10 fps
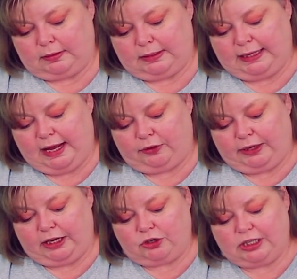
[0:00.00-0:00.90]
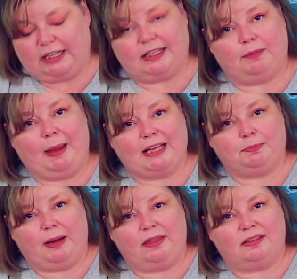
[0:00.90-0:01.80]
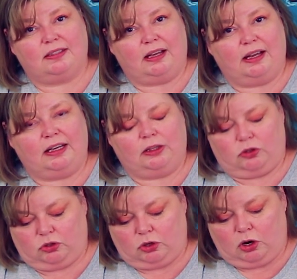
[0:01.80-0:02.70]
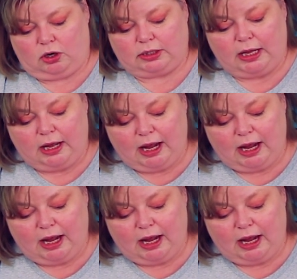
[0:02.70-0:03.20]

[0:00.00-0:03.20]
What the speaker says: to gather energy as they pass by the sun and the stars,